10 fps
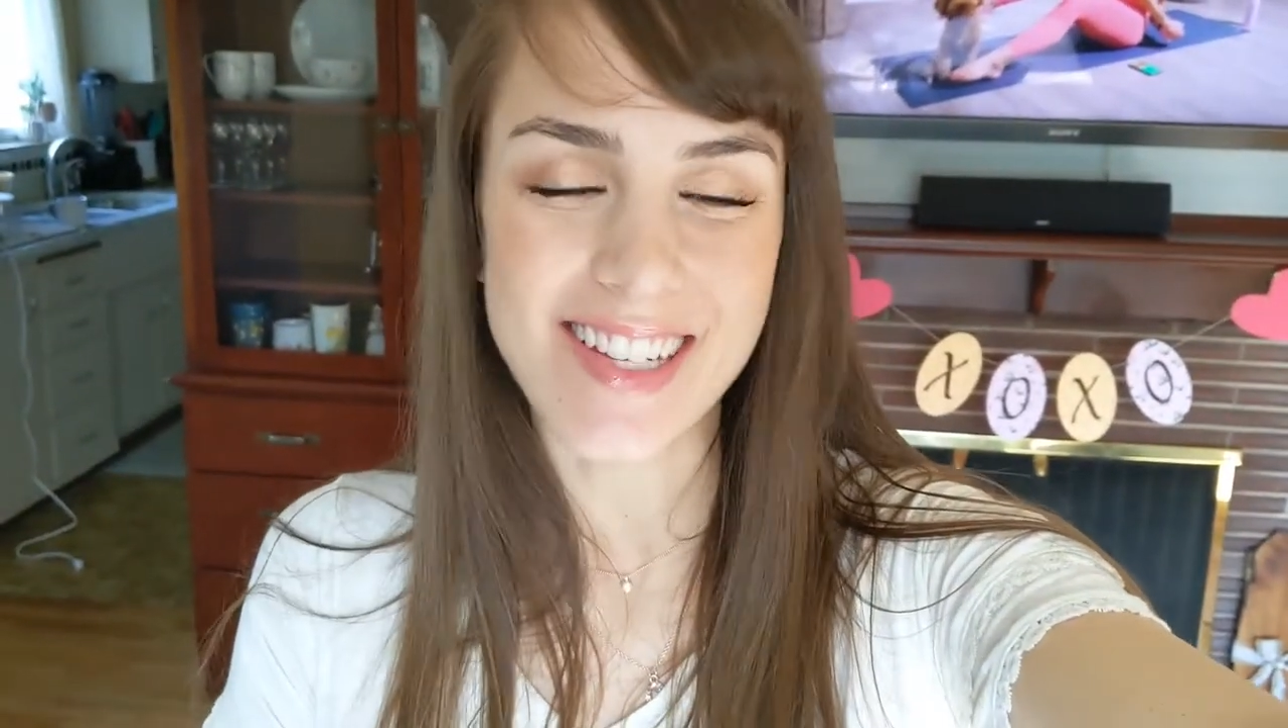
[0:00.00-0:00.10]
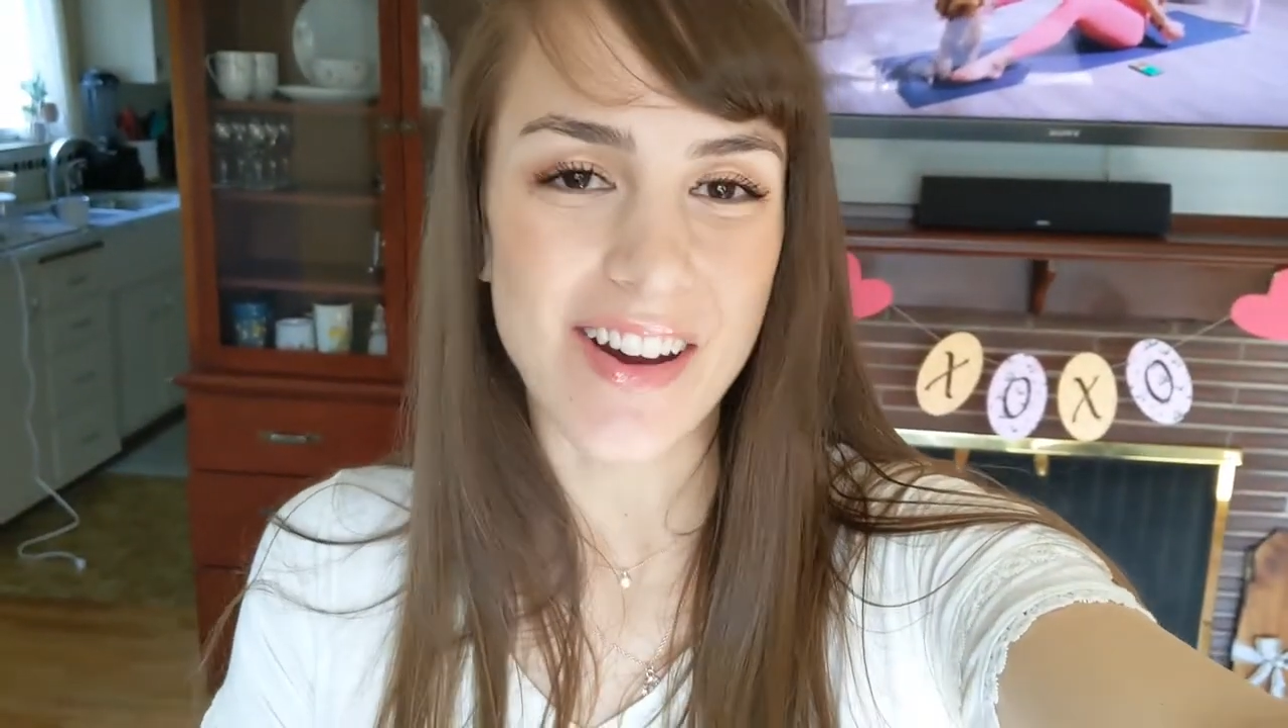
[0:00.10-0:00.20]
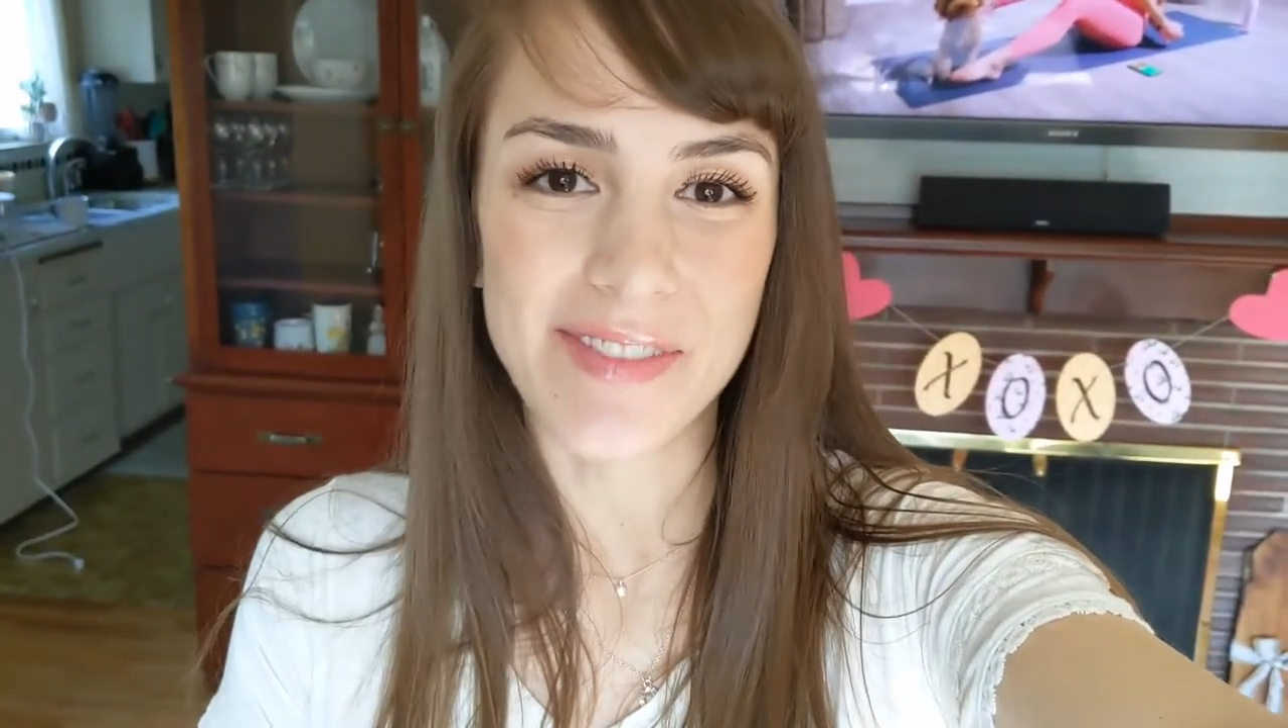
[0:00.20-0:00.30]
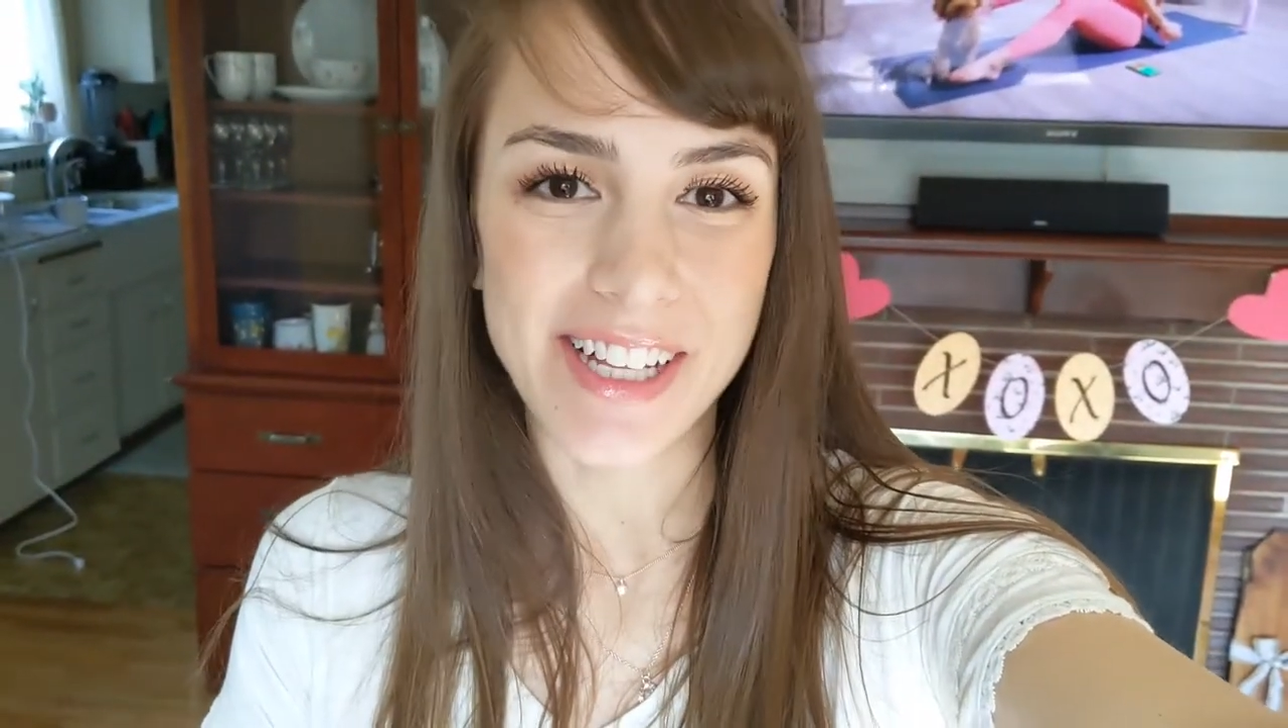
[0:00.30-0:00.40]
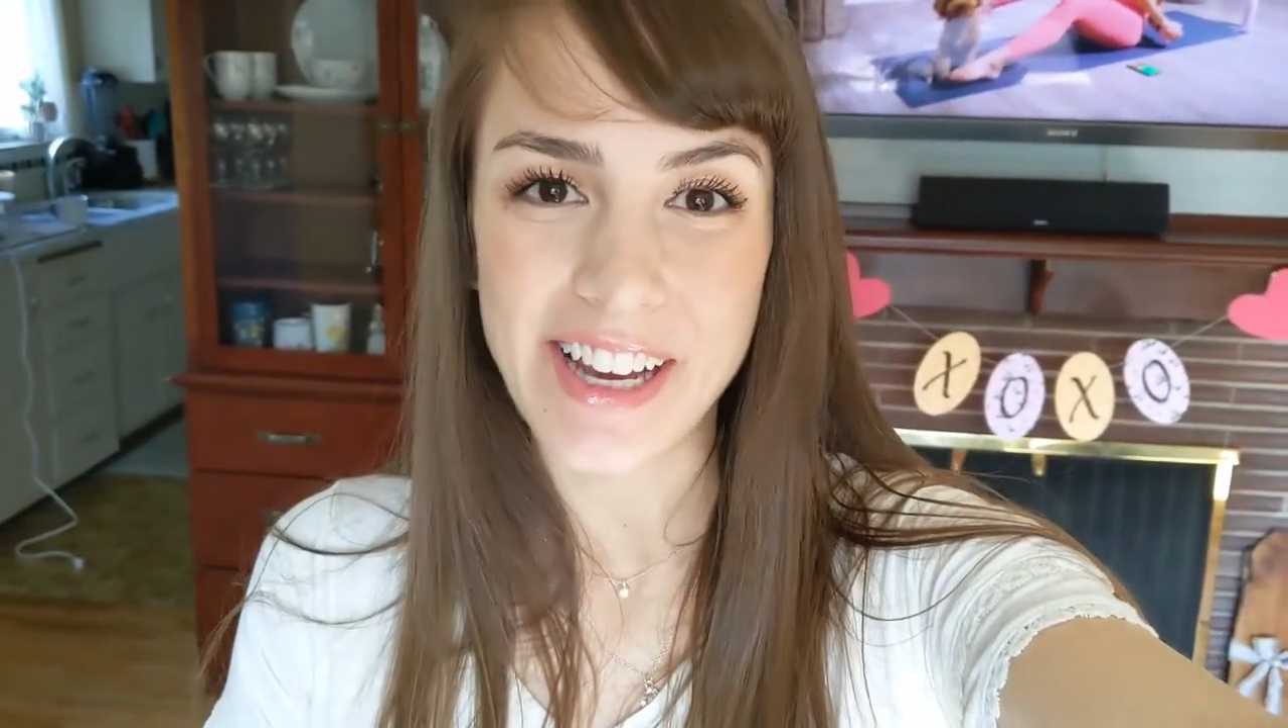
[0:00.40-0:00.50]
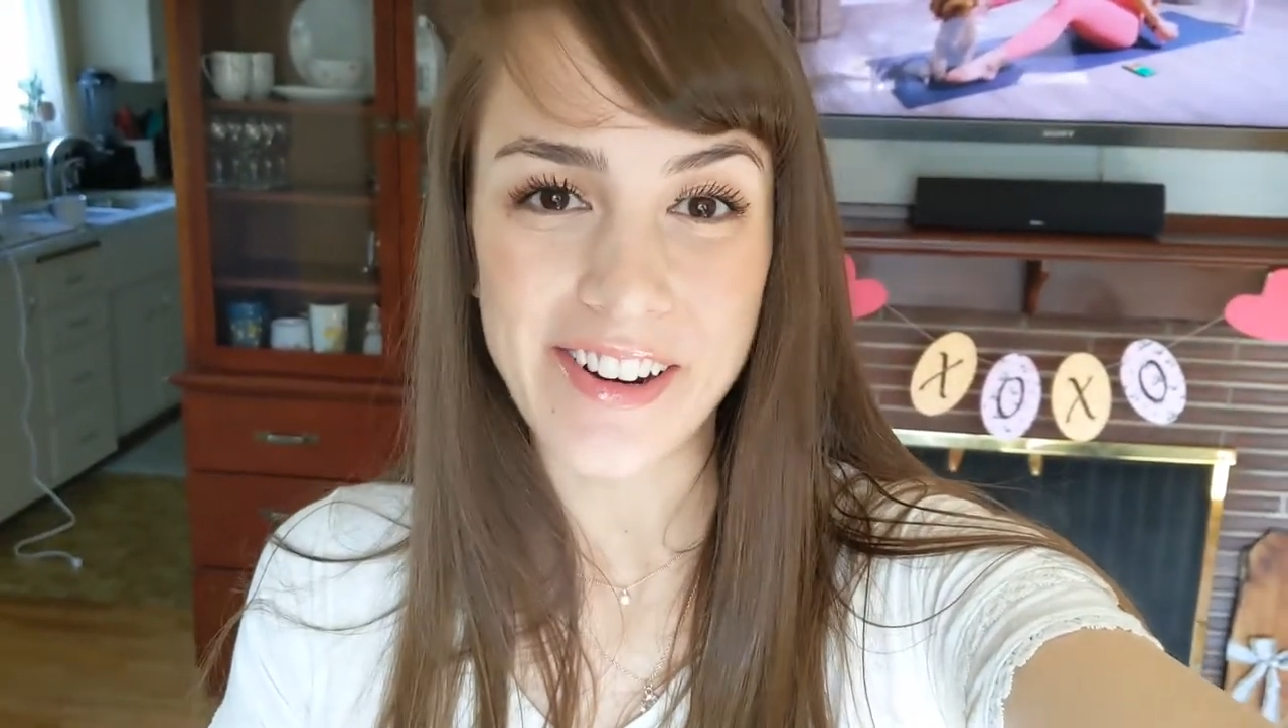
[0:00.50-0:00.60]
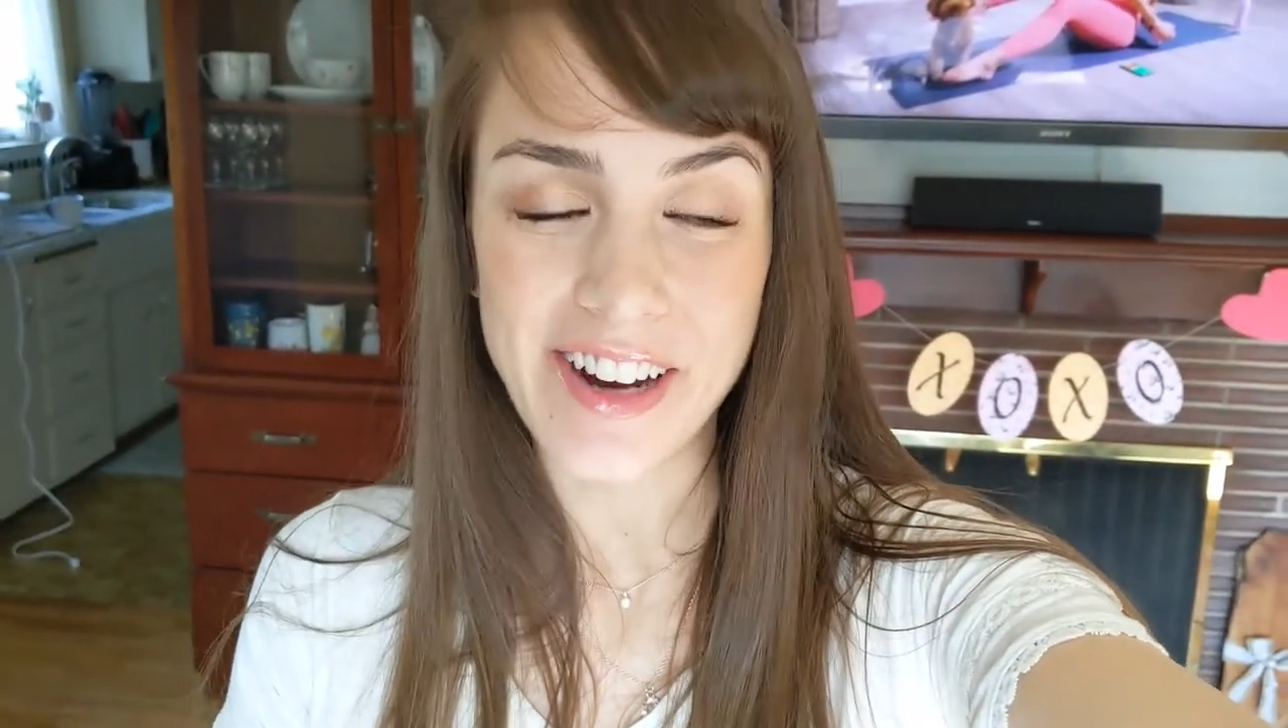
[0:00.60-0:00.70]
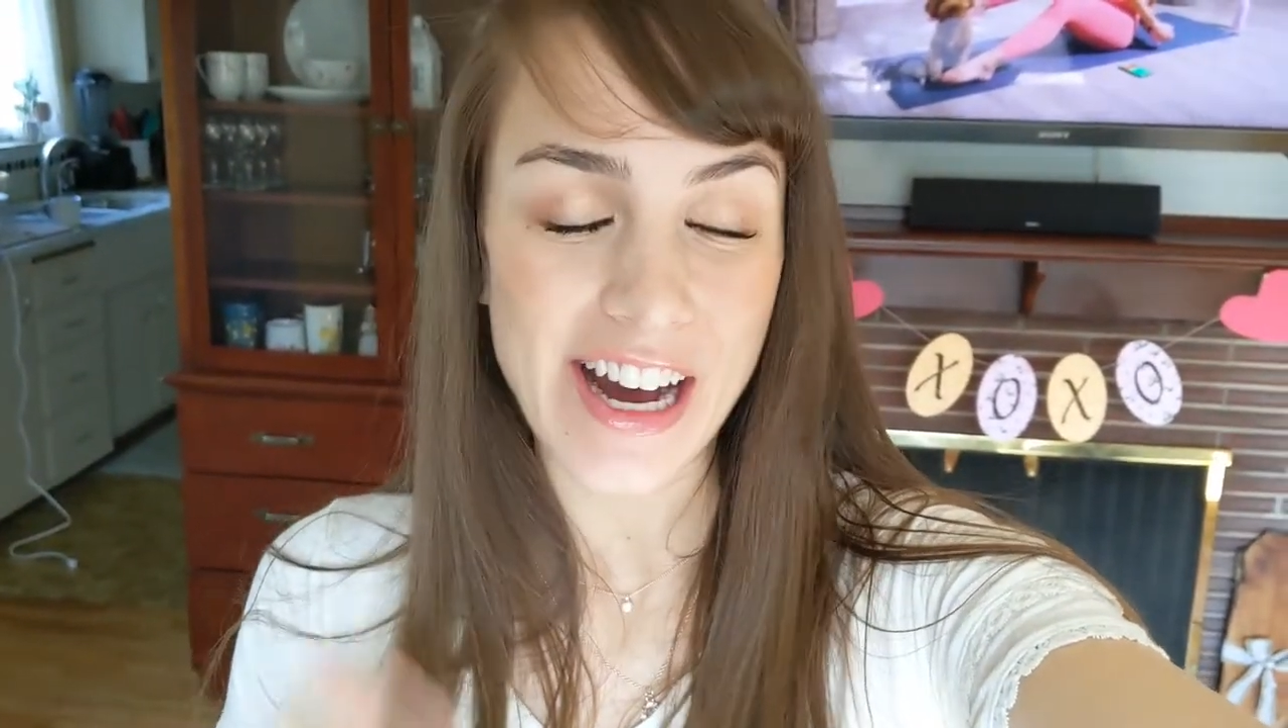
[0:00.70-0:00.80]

down below.